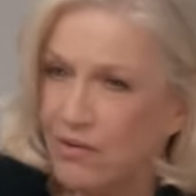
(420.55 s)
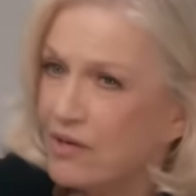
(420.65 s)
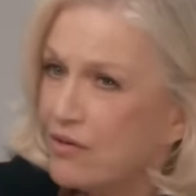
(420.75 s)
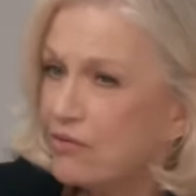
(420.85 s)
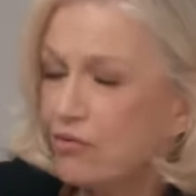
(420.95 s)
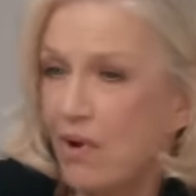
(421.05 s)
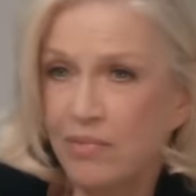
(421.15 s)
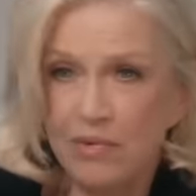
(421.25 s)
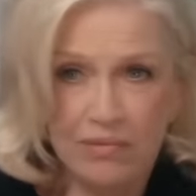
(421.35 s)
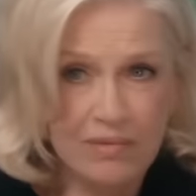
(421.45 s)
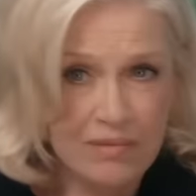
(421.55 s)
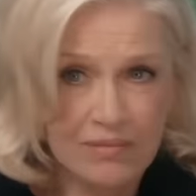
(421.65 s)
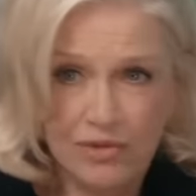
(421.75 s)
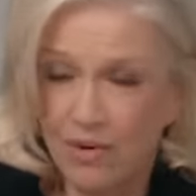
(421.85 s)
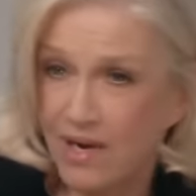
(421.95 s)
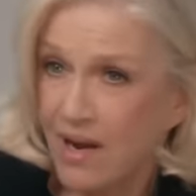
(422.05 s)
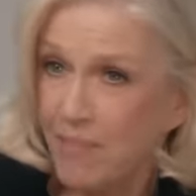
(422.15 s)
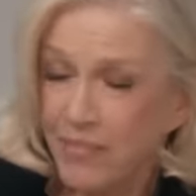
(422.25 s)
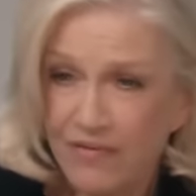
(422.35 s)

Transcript: you had no trouble showing up